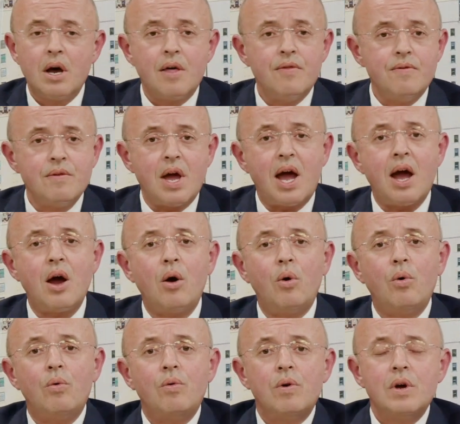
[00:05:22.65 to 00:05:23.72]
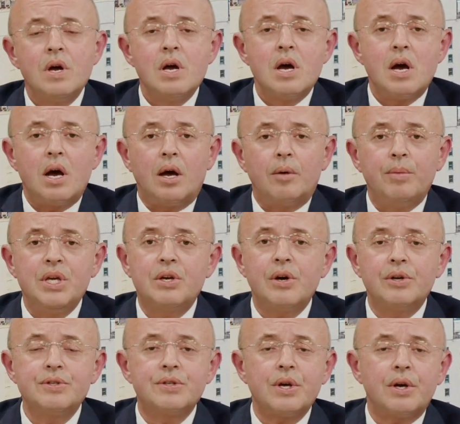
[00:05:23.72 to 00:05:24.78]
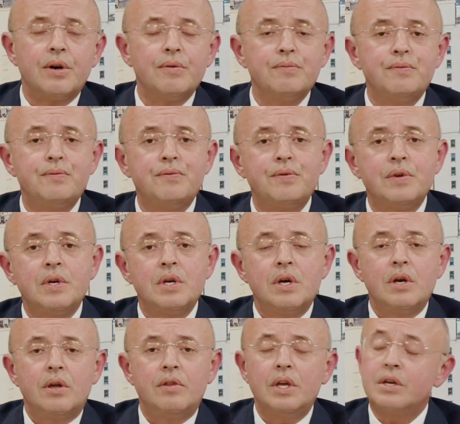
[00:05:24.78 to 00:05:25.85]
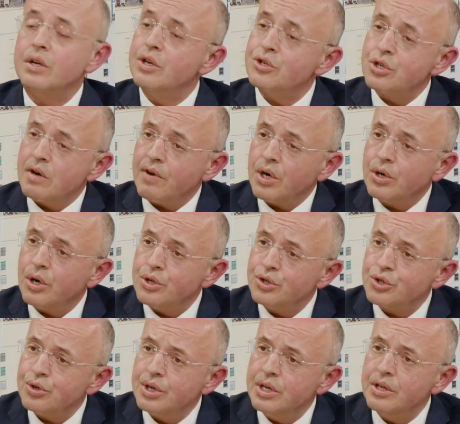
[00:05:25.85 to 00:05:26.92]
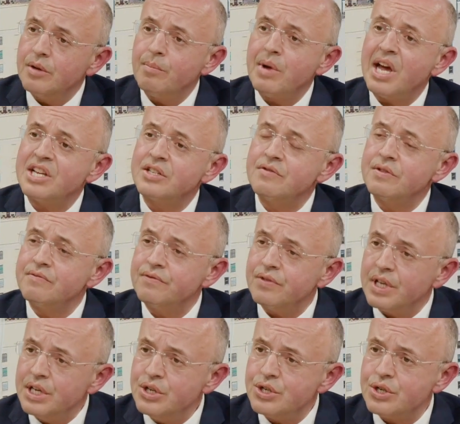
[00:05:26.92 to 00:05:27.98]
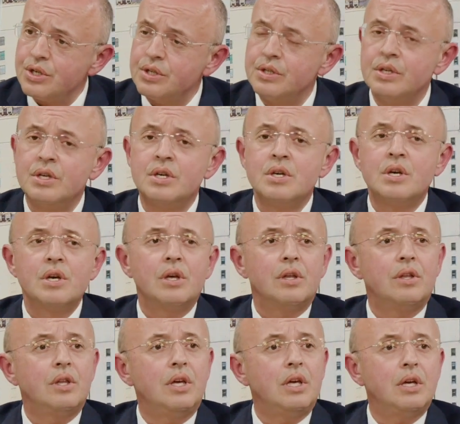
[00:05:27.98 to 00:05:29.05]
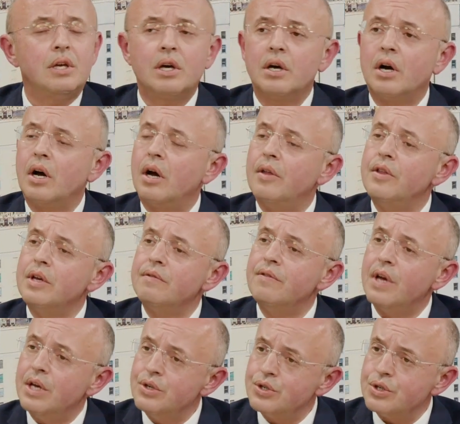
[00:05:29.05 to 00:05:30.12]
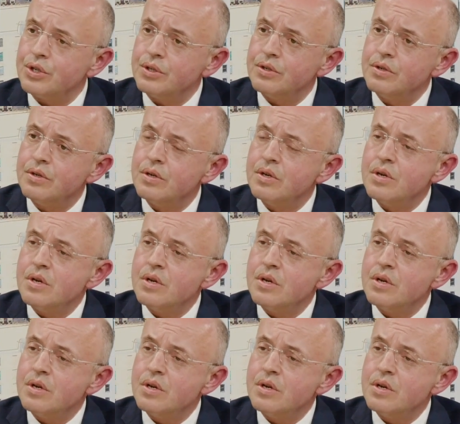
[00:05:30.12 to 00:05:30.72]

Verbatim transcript: Now, uh, because of the condition of our country, the massive inflation, the, uh, the invasion